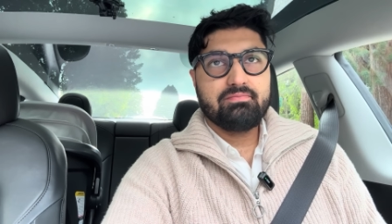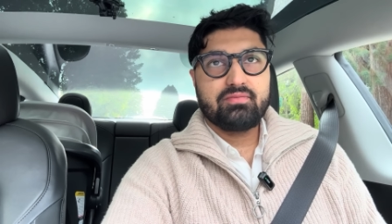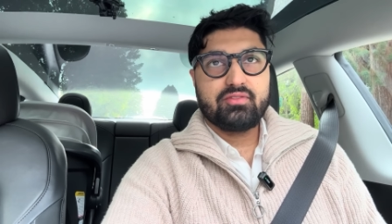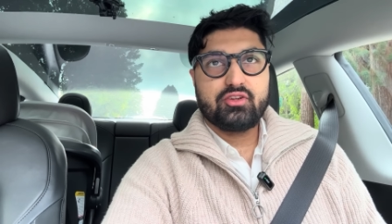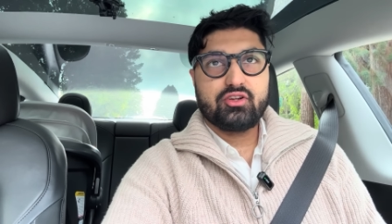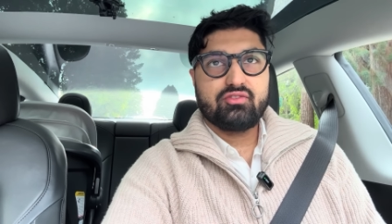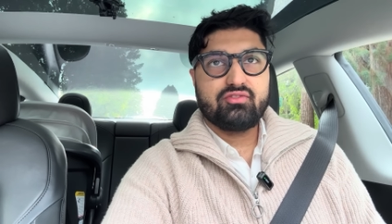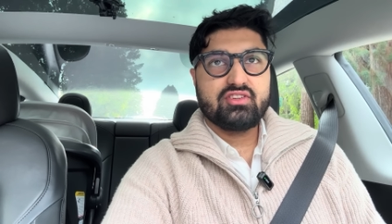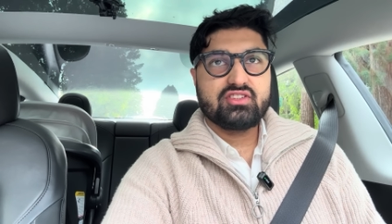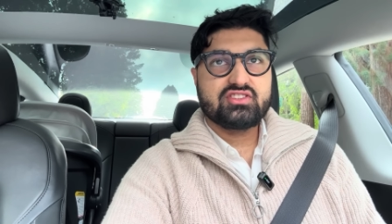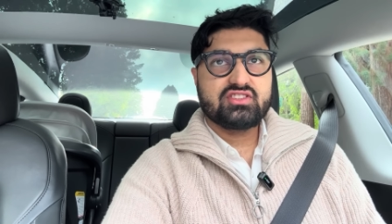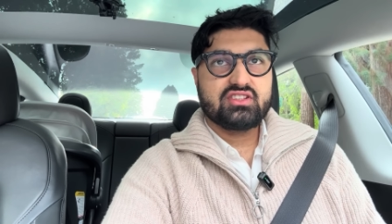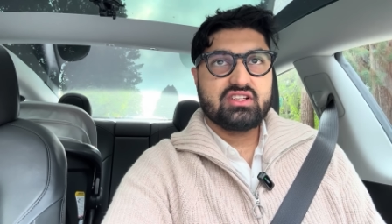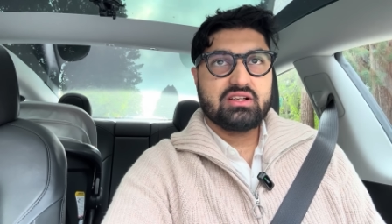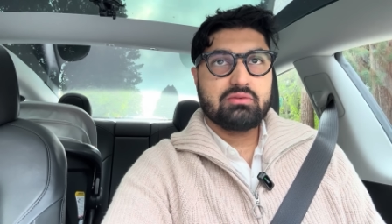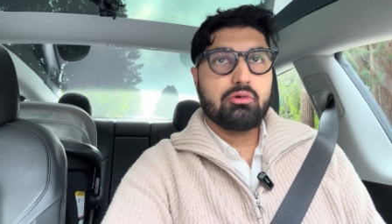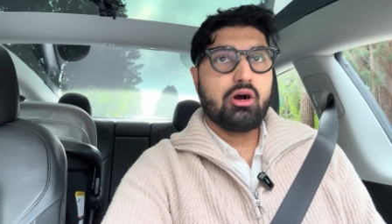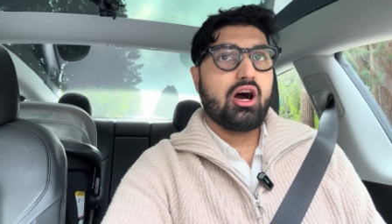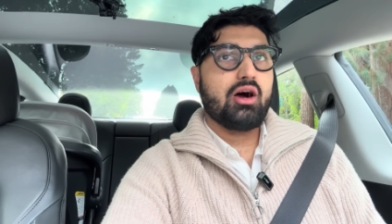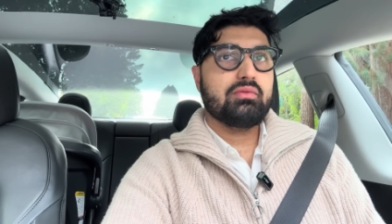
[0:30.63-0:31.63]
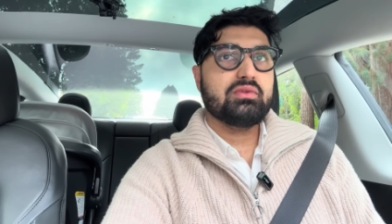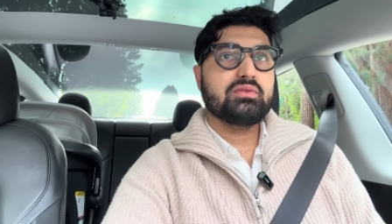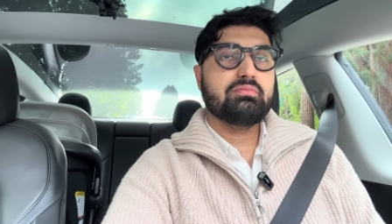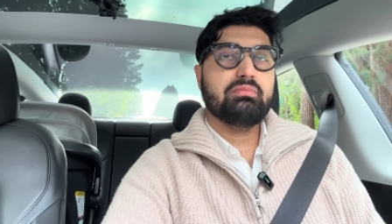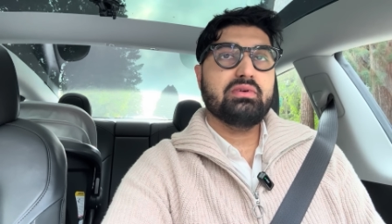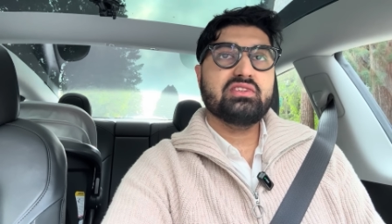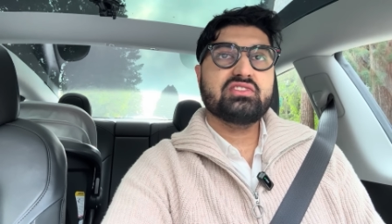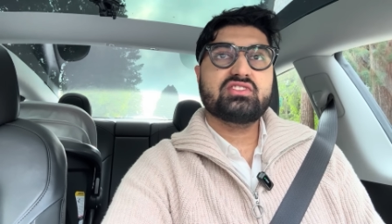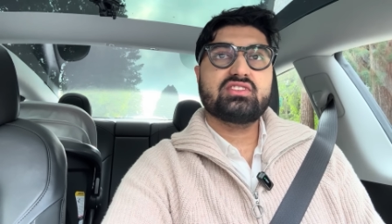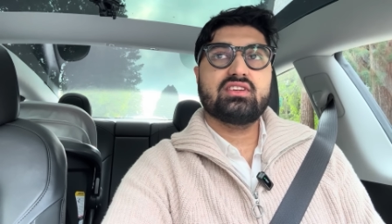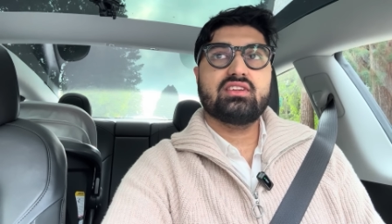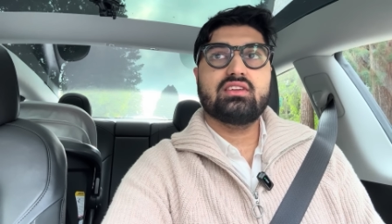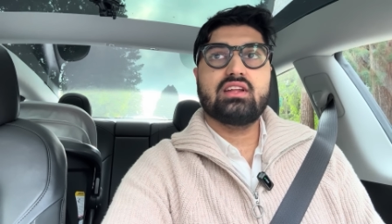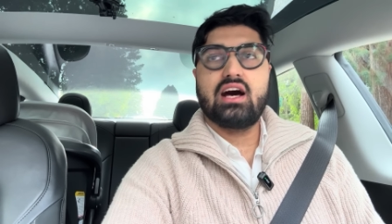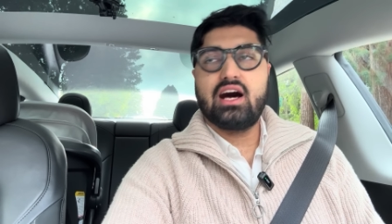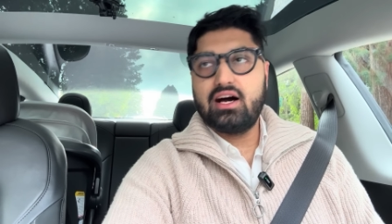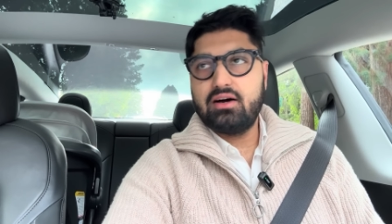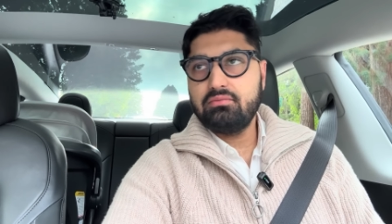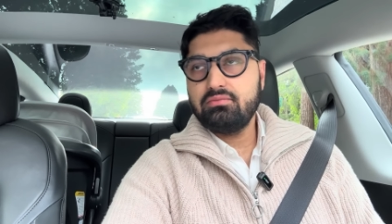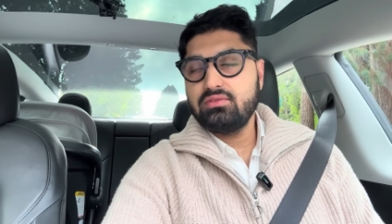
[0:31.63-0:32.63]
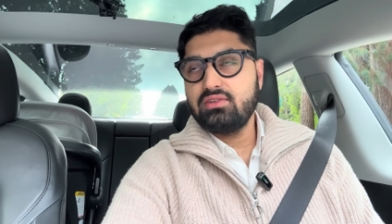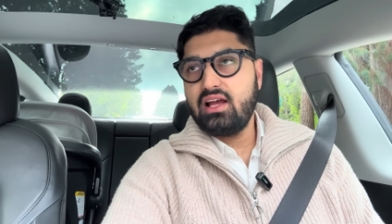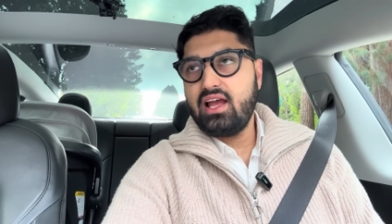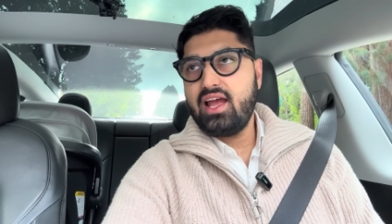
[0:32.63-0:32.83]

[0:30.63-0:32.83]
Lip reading: They're visiting Mohammed bin Salman.